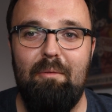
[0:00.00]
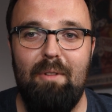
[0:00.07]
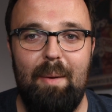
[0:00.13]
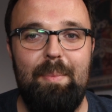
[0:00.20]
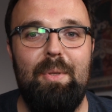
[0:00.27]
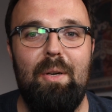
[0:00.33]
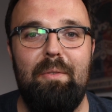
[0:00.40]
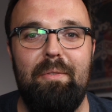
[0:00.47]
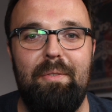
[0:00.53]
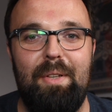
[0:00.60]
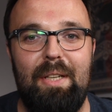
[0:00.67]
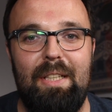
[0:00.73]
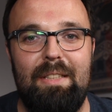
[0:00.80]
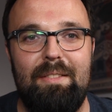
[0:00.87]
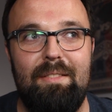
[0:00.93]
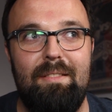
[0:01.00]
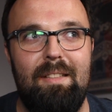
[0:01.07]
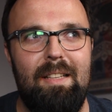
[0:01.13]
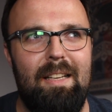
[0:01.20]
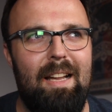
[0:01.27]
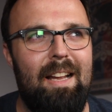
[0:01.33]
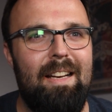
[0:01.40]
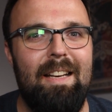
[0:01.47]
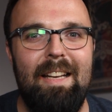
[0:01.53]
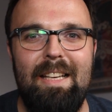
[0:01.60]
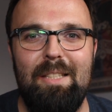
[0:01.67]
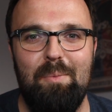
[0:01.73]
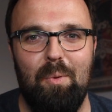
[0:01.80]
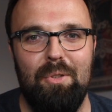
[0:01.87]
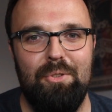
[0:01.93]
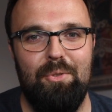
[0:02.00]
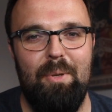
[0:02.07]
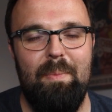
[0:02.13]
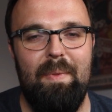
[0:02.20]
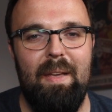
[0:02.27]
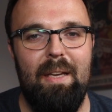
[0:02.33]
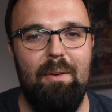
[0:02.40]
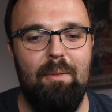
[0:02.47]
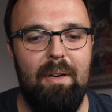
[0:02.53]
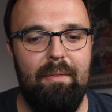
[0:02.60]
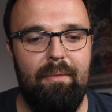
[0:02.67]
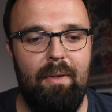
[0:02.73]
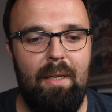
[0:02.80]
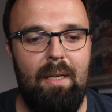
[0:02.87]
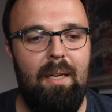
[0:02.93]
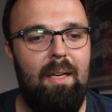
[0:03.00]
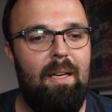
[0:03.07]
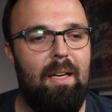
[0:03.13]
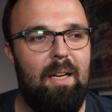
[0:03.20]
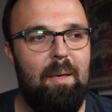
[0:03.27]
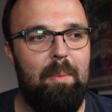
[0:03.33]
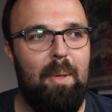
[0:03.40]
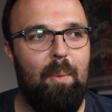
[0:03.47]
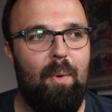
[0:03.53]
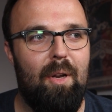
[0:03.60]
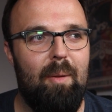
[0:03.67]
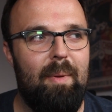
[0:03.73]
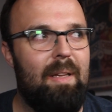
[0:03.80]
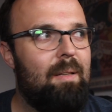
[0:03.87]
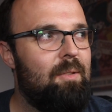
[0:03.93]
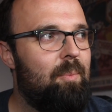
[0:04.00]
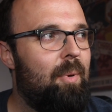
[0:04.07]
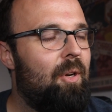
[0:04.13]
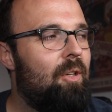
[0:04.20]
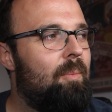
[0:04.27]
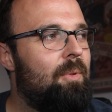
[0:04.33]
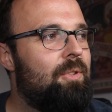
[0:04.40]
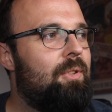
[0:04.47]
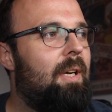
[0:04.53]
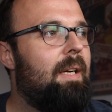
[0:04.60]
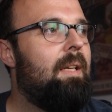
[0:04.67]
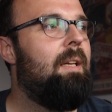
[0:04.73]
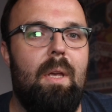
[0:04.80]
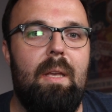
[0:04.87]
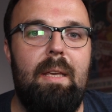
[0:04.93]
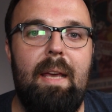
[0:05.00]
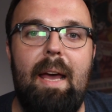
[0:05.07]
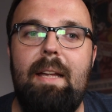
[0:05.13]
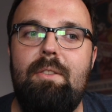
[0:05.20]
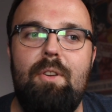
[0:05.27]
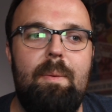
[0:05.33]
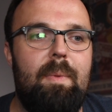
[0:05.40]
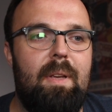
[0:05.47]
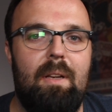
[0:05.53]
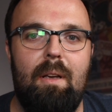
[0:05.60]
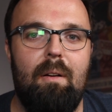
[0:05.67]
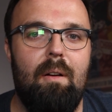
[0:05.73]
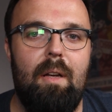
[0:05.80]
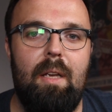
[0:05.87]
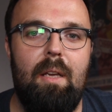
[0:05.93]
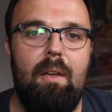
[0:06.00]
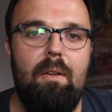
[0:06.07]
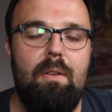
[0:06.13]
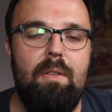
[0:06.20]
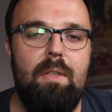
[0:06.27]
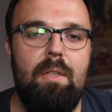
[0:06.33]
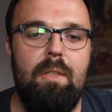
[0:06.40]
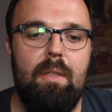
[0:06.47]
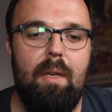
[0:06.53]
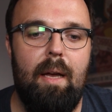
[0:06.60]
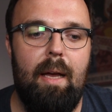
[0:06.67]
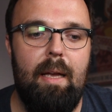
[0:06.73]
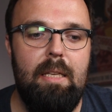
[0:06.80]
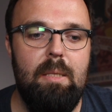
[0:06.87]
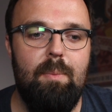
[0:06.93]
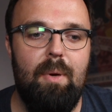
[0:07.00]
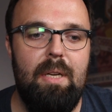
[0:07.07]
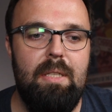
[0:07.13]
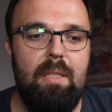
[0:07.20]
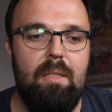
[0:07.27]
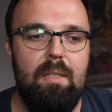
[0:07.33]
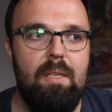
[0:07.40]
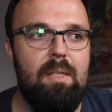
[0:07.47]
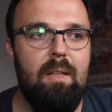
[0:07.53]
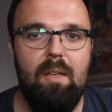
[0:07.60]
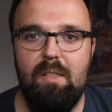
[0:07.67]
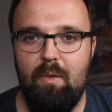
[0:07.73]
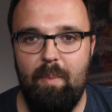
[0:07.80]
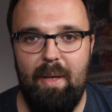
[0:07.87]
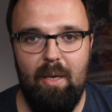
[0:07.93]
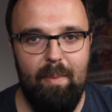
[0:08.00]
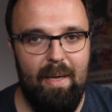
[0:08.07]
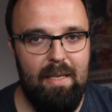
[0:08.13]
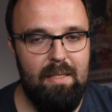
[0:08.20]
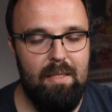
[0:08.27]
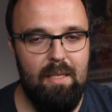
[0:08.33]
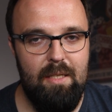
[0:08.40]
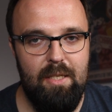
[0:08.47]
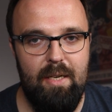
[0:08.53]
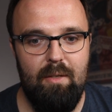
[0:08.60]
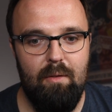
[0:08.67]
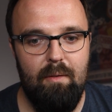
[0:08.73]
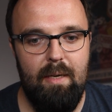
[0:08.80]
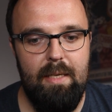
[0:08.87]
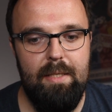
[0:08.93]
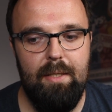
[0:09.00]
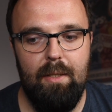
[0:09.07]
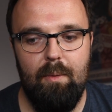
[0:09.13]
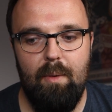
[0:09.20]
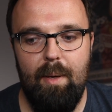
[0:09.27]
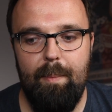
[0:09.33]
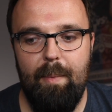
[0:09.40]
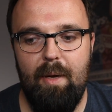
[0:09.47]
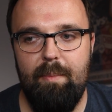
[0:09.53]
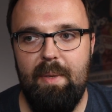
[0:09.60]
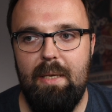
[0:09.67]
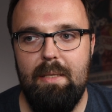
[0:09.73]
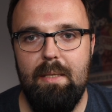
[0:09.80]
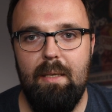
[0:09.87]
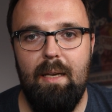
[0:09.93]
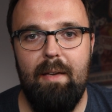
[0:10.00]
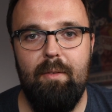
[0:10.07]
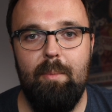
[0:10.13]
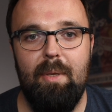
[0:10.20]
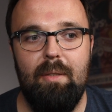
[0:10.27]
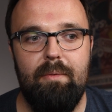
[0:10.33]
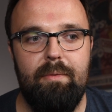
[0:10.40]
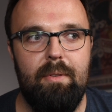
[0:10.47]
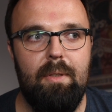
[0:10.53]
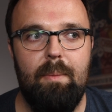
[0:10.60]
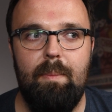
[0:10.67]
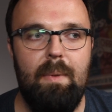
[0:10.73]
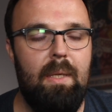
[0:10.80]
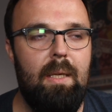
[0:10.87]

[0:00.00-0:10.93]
ripped off at least one Dream Theater riff in one of them. I think it was a Pokemon track. Yeah, Dream Theater are a huge inspiration. Just lots of metal bands in general, really. So I've been into heavy metal for